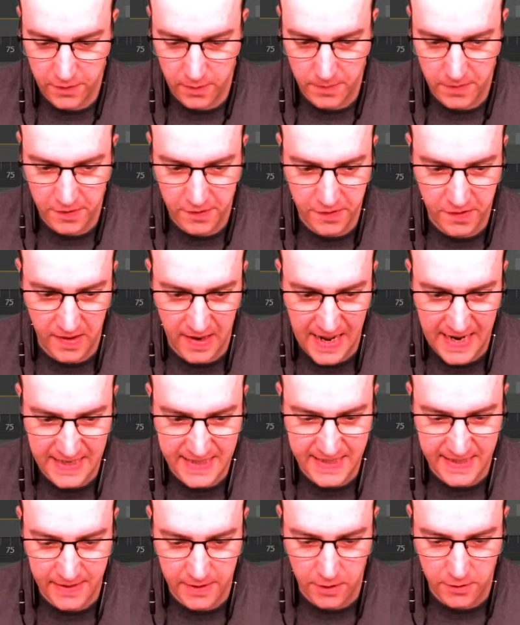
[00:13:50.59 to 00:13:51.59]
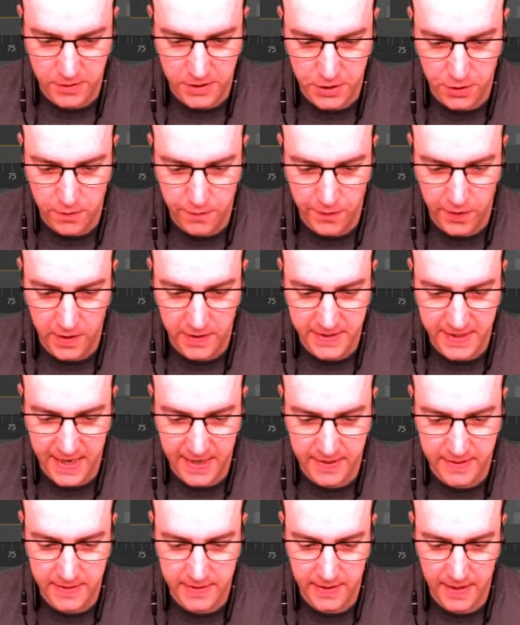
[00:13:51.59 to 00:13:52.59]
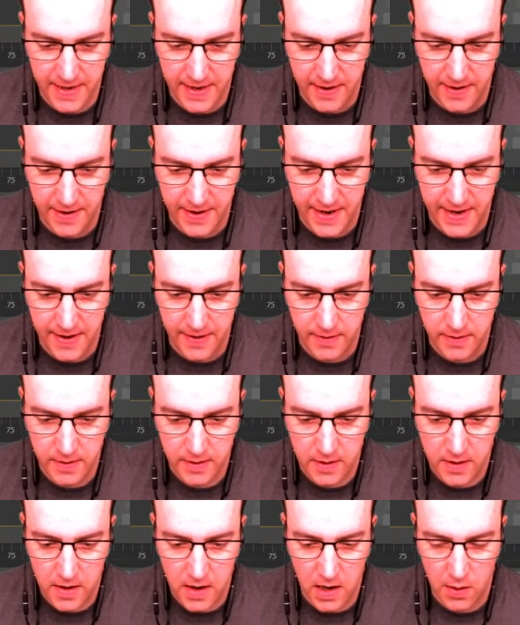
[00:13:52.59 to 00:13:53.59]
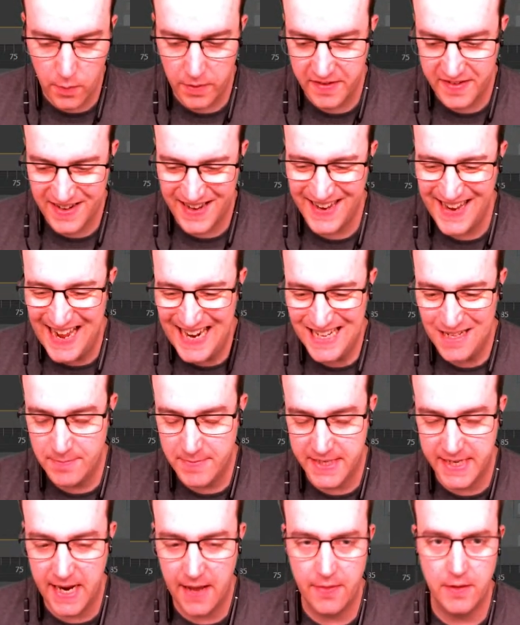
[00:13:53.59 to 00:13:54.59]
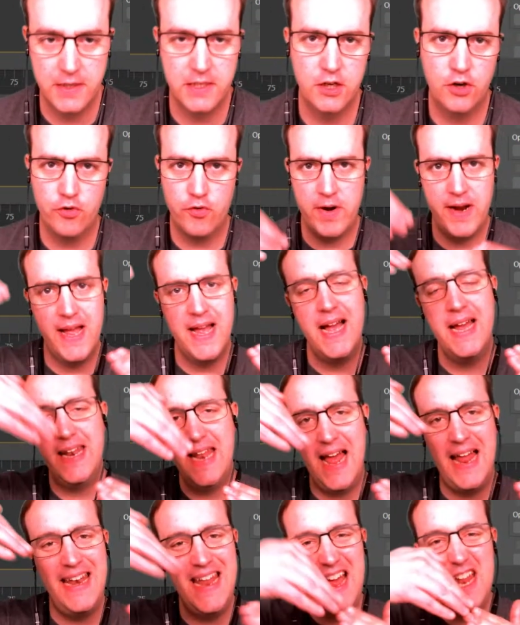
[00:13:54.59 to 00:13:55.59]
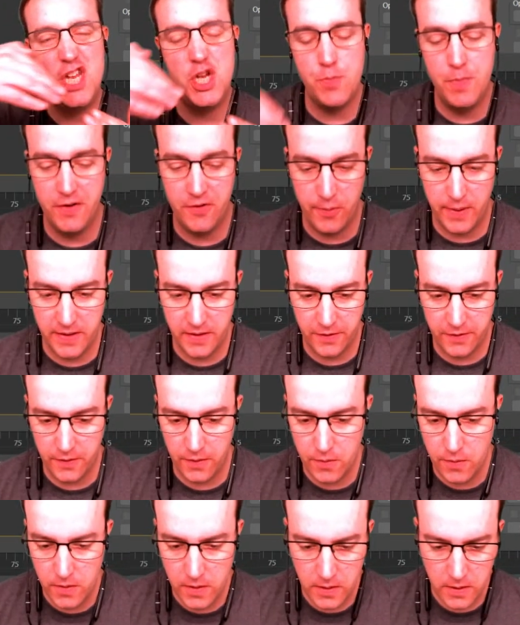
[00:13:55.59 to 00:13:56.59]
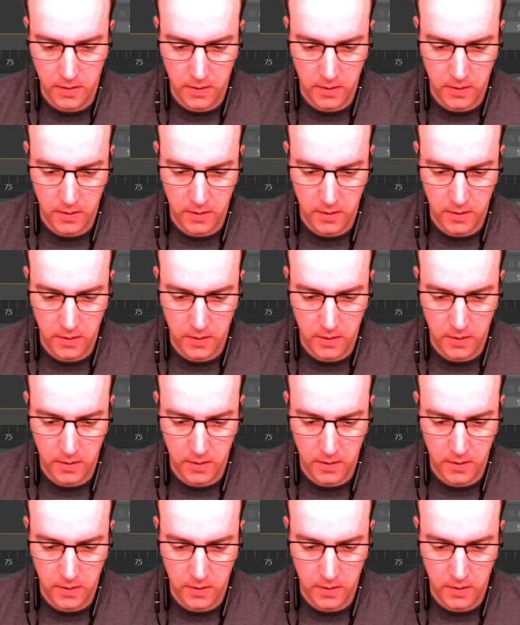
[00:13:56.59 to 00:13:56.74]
So I'm just selecting those two vertex here and here, and I want to connect them together to create an edge between the two.